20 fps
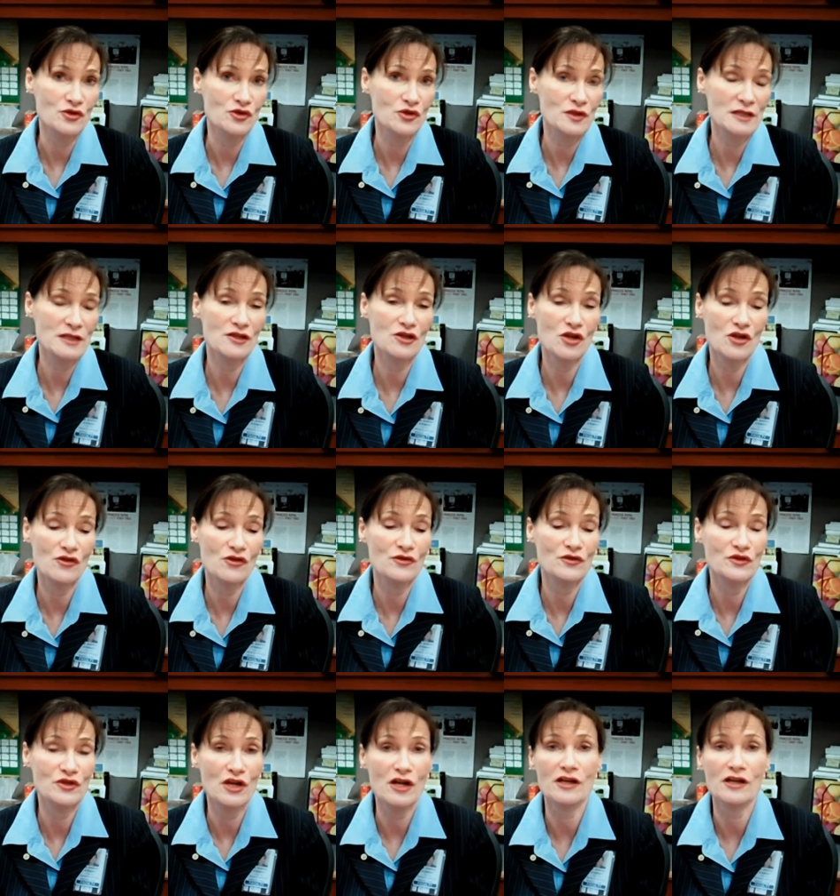You just get all
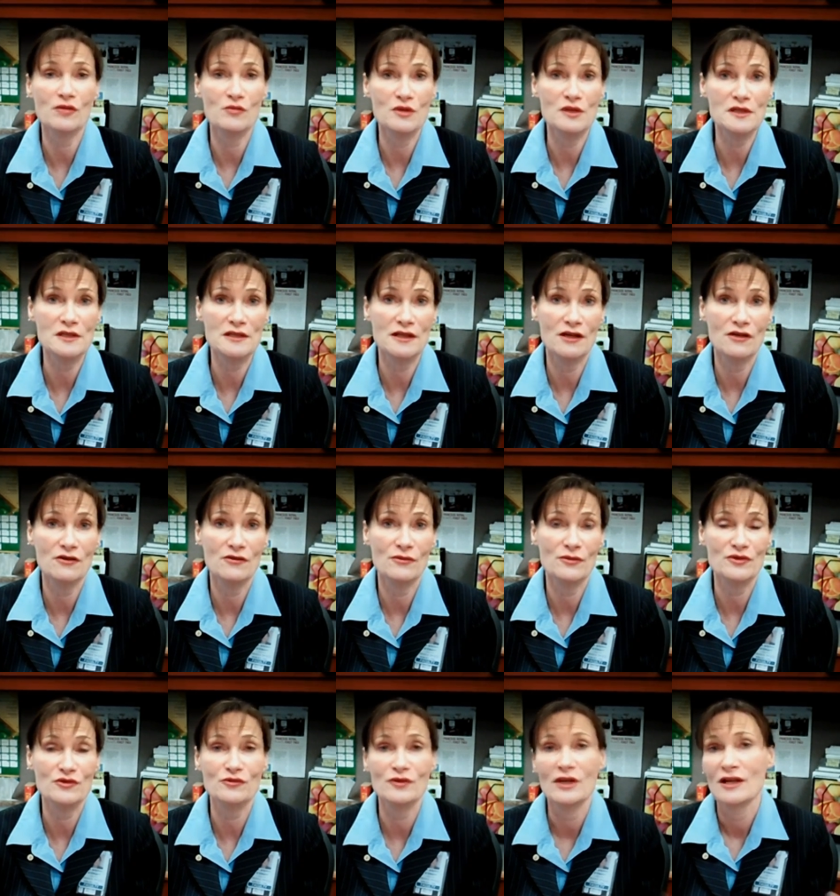those documents together,
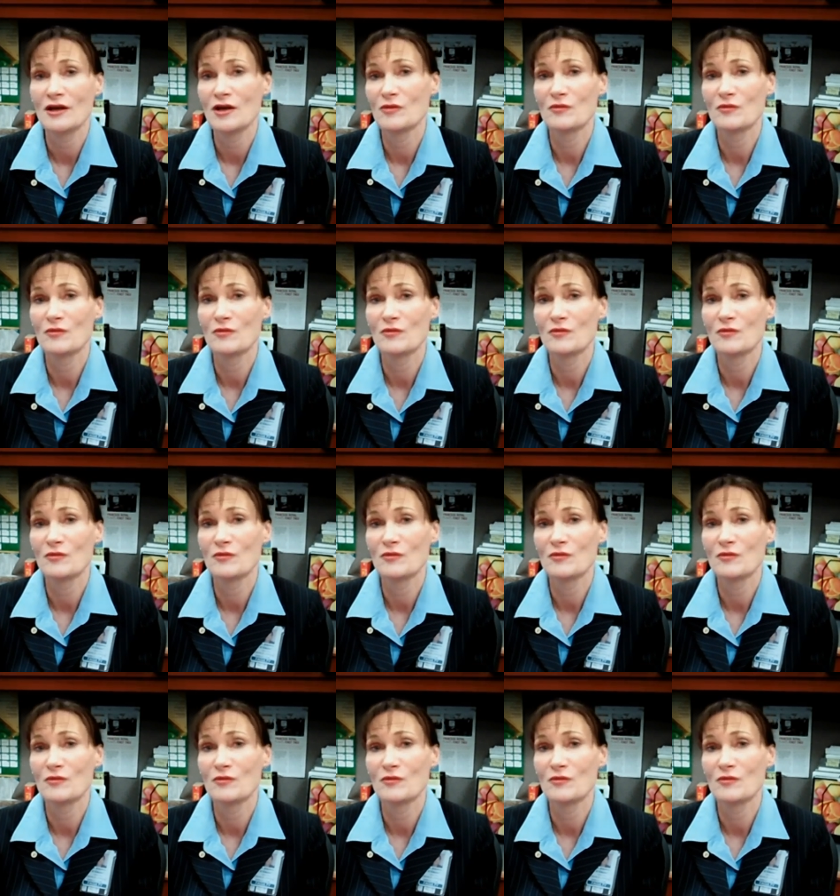which